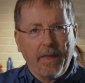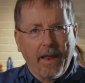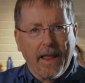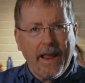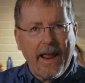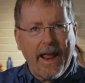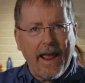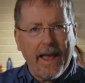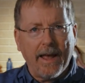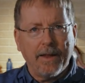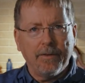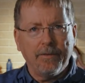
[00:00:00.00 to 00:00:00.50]

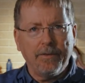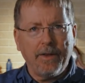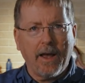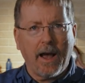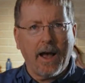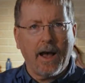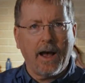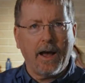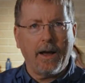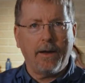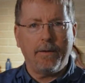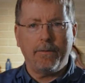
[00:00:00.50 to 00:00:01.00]
and
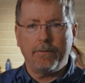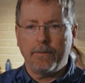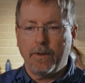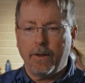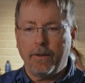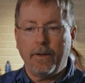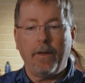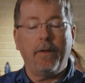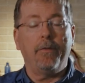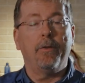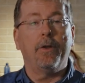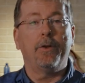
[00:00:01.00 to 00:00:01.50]

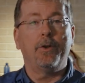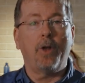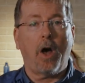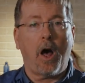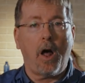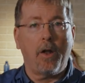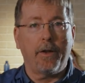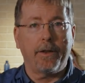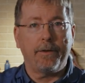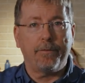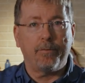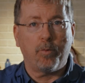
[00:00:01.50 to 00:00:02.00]
in the
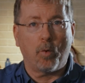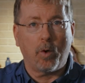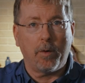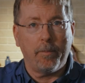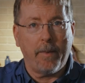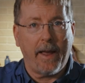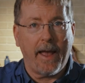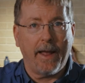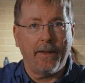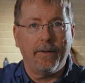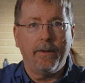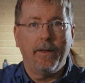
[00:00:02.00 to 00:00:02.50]
dolly
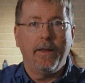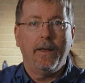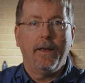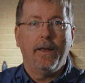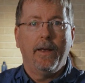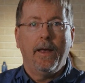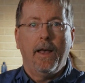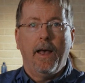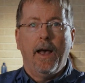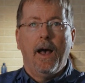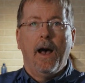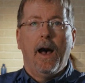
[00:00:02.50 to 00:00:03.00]
format.
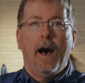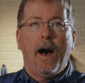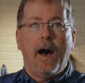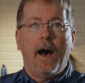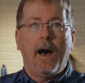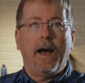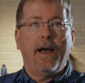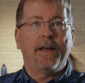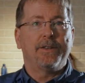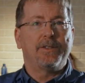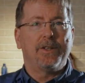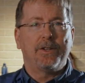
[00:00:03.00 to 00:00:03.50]

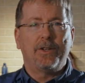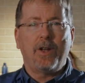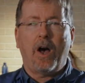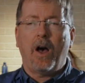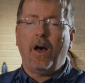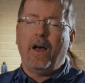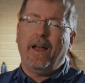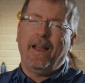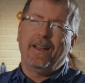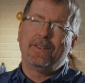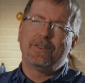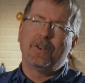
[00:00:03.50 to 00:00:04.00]
As
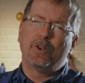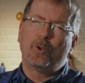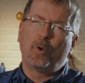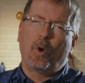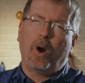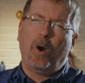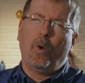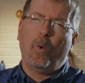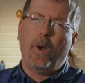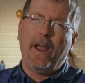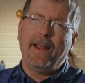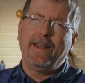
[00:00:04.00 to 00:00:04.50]
a
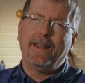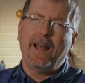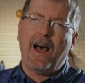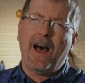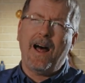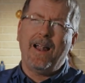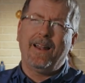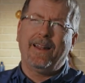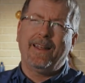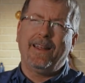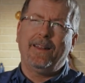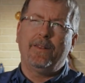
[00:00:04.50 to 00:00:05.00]
doorway
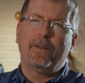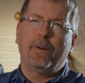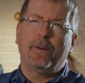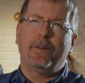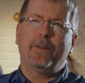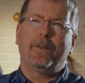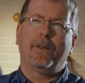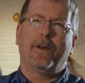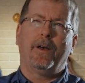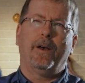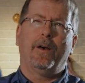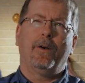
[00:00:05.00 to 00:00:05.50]
dolly,
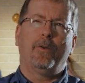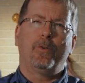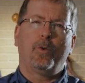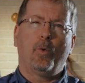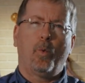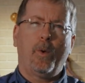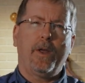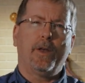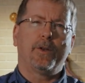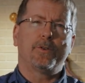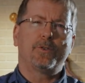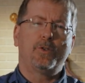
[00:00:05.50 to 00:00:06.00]
the
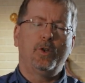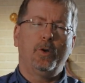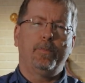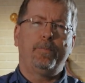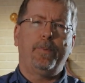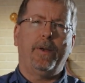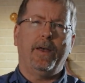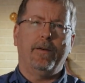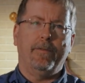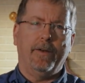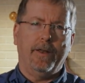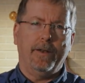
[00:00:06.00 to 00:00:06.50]
wheels do
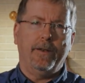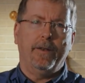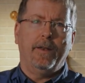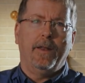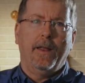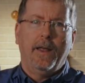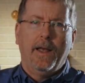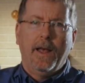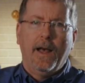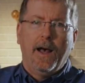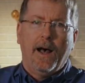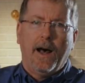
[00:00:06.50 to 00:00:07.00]
pivot
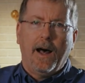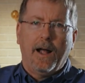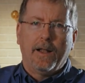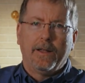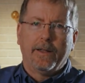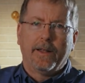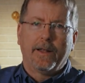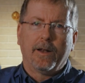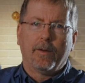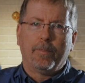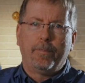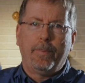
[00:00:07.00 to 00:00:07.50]
a
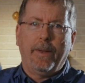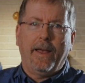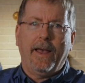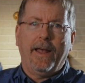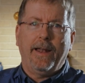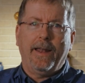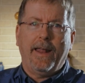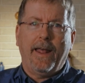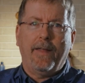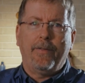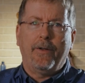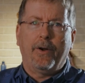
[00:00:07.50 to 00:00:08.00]
little
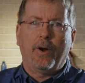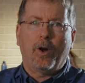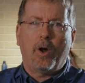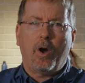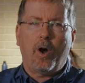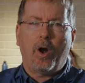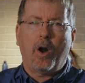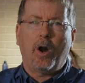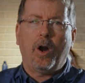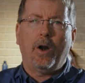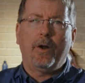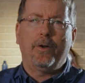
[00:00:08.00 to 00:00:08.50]
bit, and they're
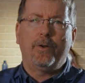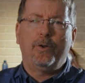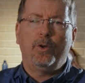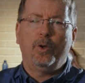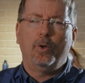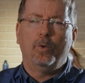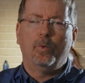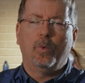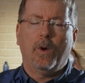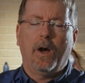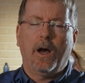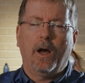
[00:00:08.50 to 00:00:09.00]
hard
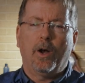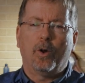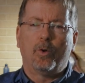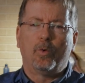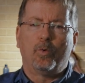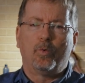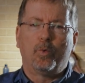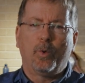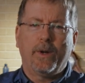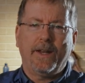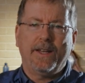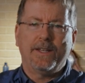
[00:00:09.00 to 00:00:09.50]
to
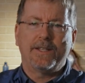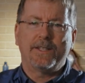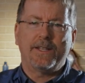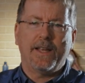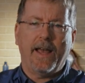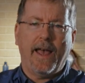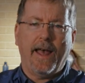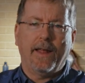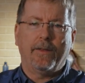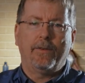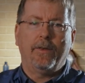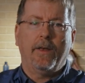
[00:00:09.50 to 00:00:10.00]

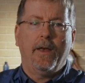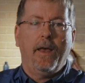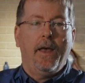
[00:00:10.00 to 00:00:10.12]
reset.